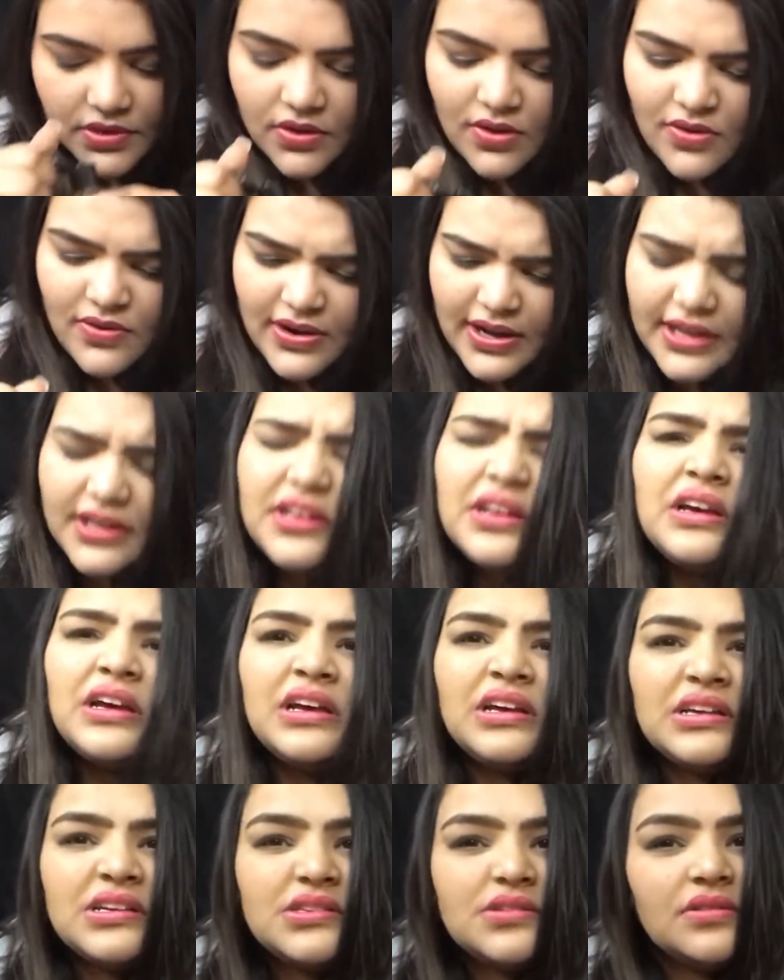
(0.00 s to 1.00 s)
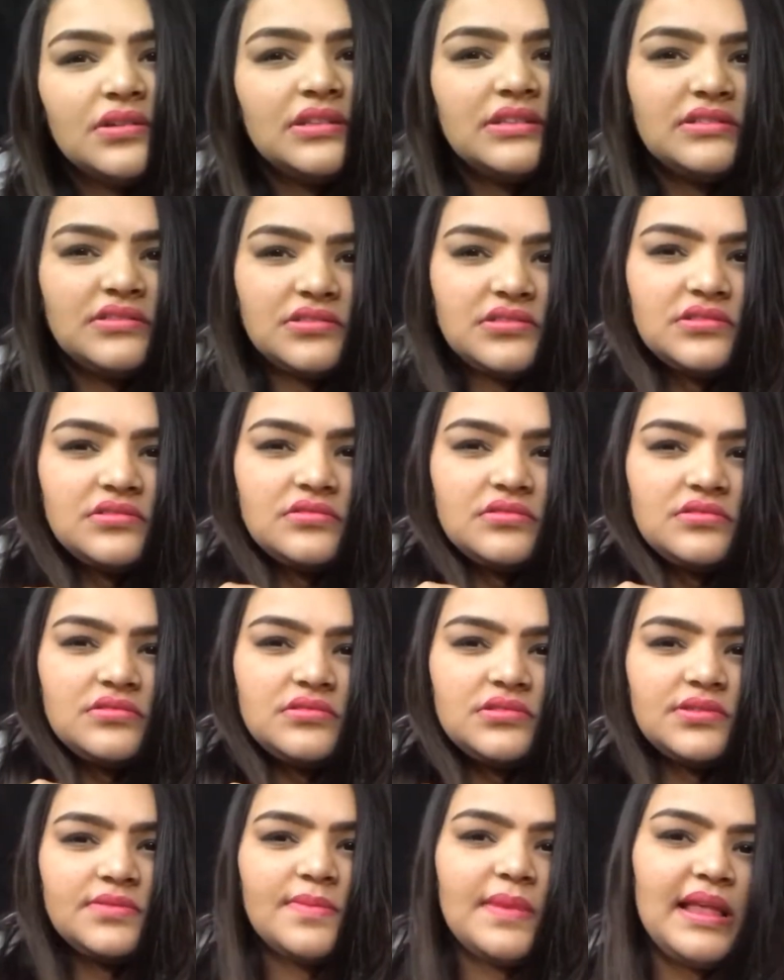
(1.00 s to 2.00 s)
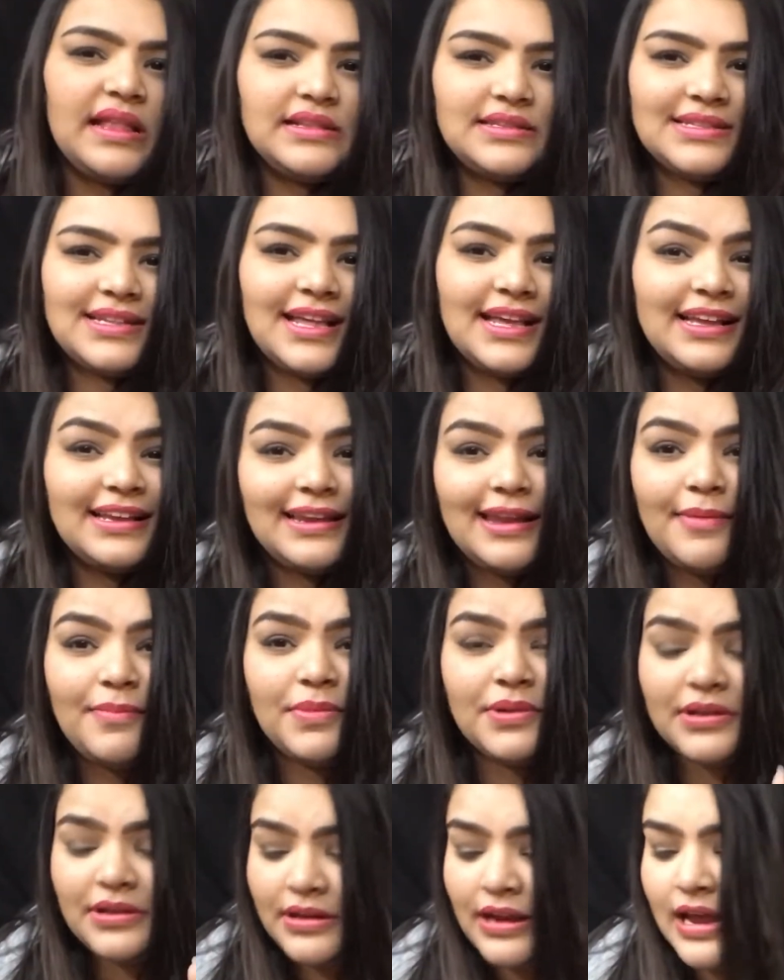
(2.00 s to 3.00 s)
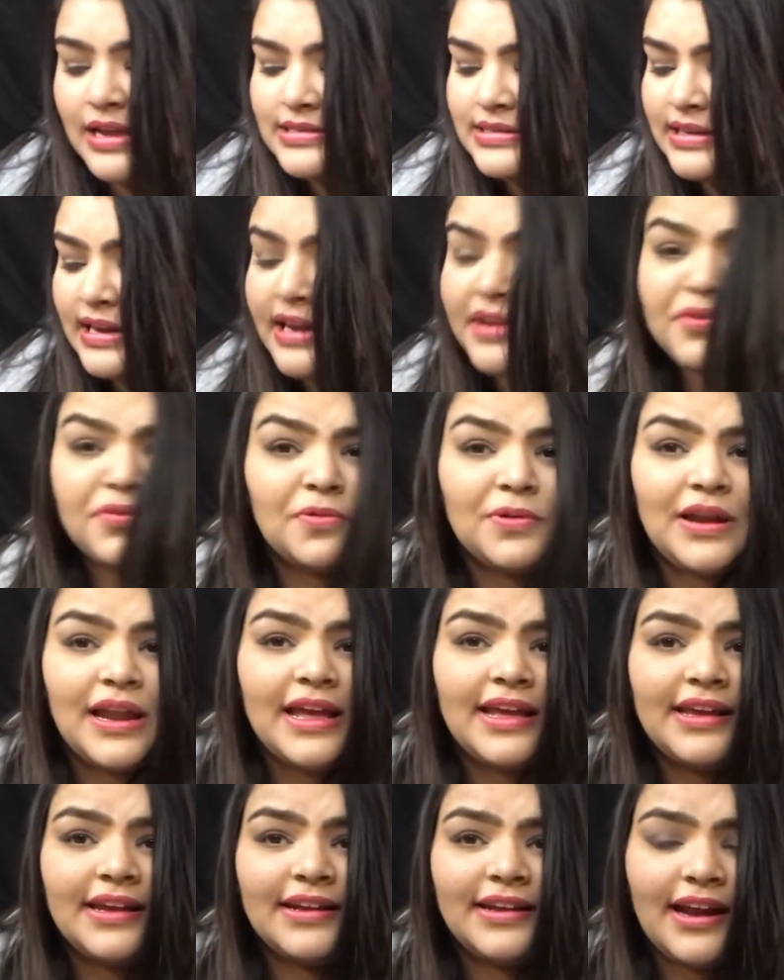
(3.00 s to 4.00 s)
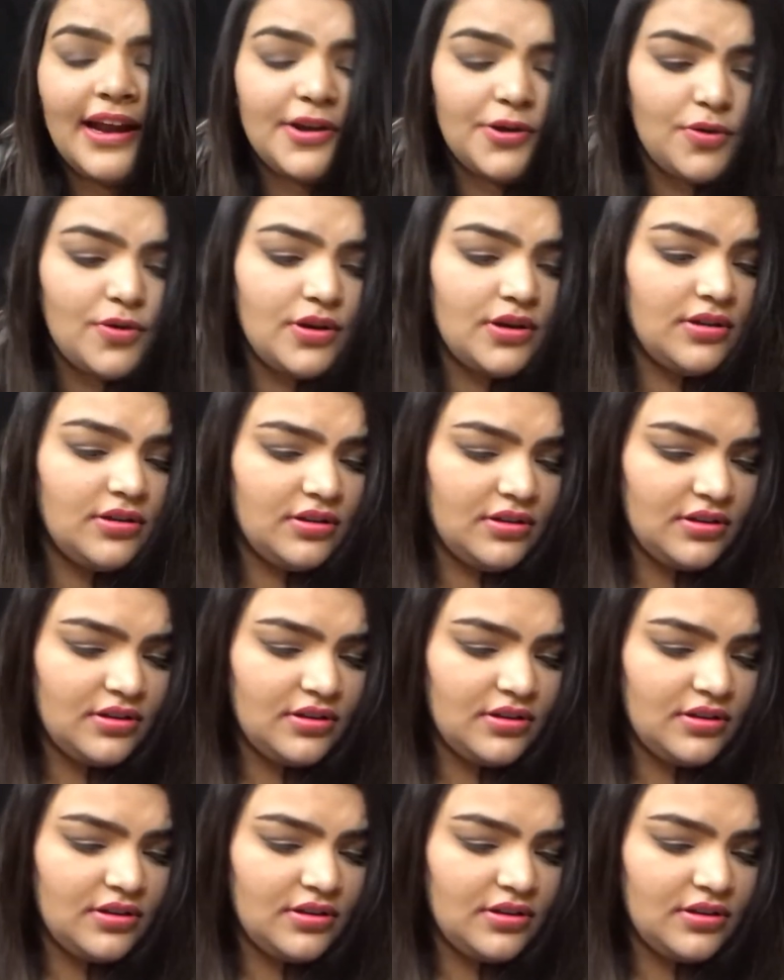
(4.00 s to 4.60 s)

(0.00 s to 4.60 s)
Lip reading: Alright, so it smells like lemongrass, and I don't like it at all.